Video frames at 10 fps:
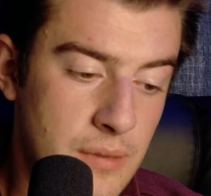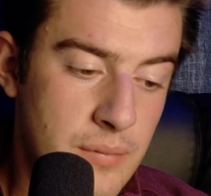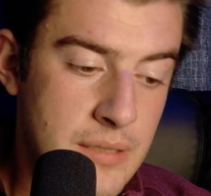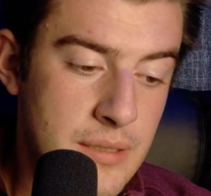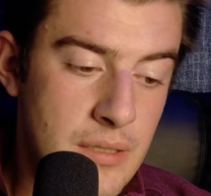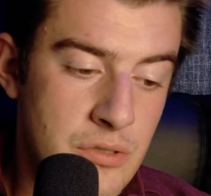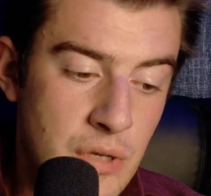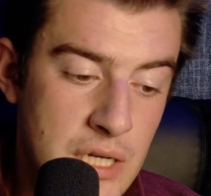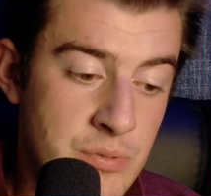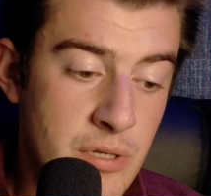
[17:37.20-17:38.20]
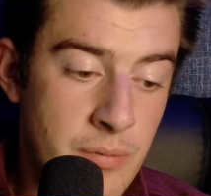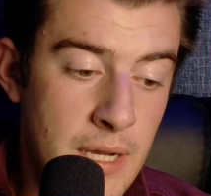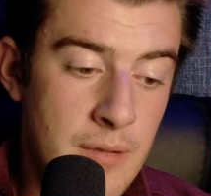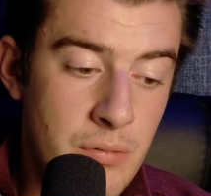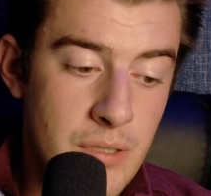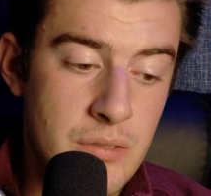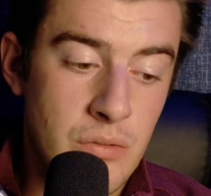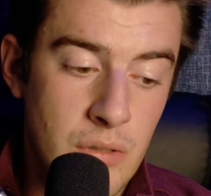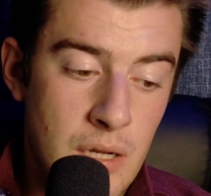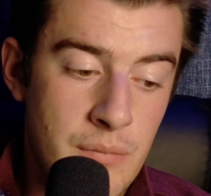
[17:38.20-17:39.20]
he says Raspberry Pi plus
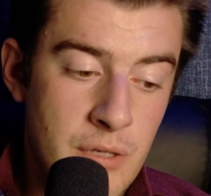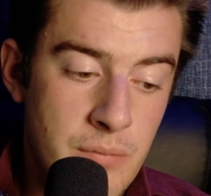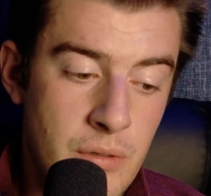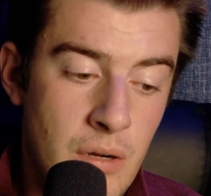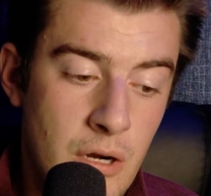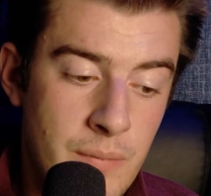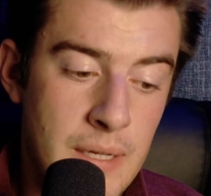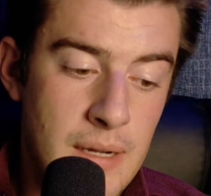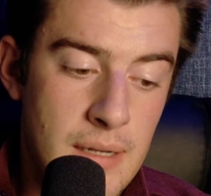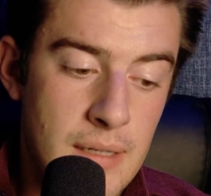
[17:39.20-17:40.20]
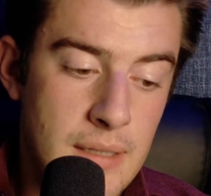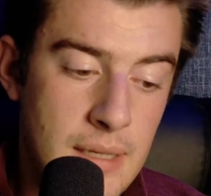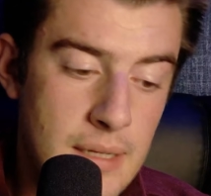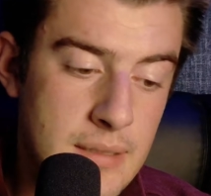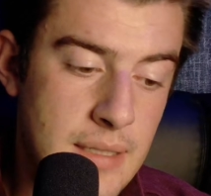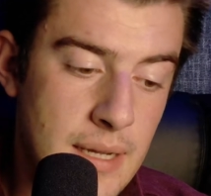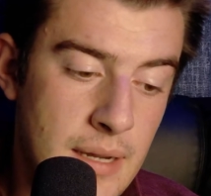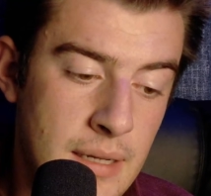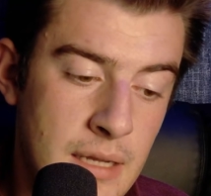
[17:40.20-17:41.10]
Olama, put RPI in case, add